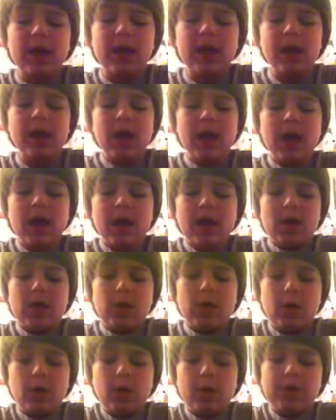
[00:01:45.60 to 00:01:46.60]
then,
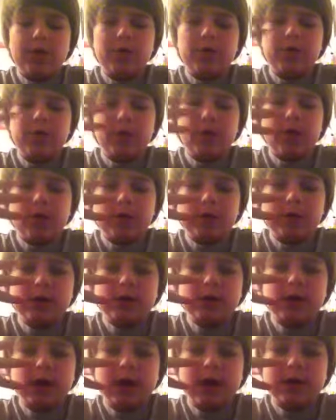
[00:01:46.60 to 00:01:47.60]
they're holding three
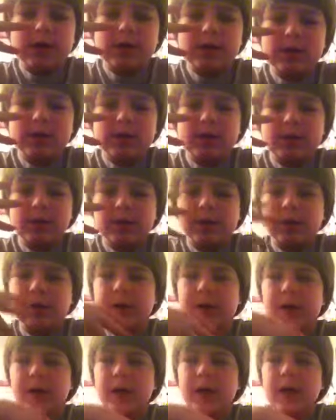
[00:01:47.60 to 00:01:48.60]
officers hostage in a
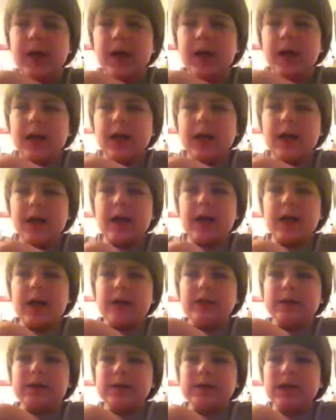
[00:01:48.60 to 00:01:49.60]
building,
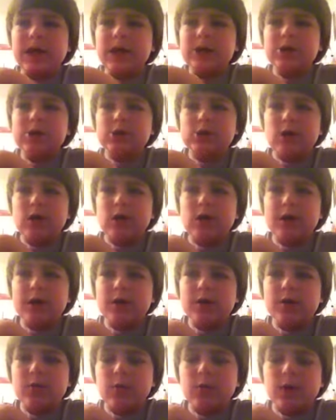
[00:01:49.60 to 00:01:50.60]
and Sasha's
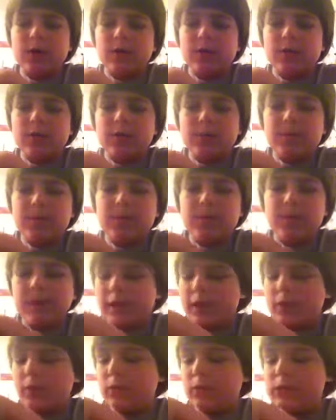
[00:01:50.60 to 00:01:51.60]
talking to one of them,
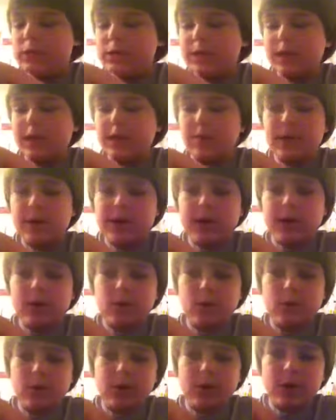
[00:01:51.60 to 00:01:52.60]
and once again, back to
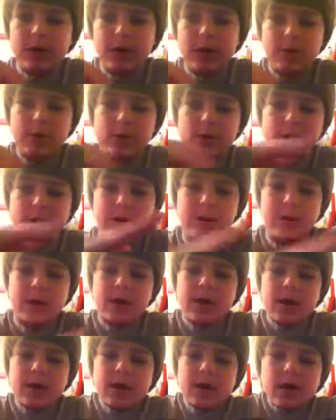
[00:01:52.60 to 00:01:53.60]
the weird hand motion,
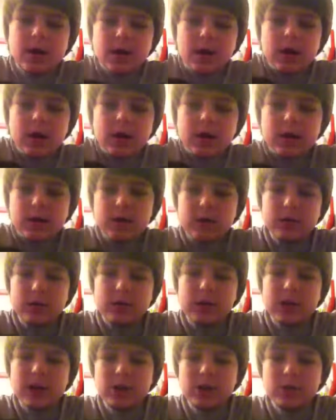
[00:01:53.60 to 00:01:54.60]

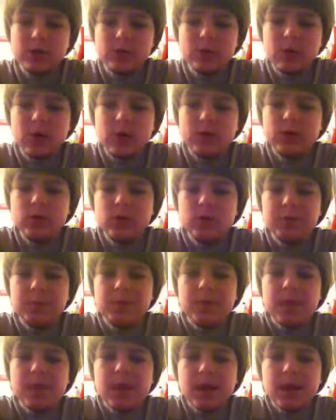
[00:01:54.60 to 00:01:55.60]
Sasha was talking to him,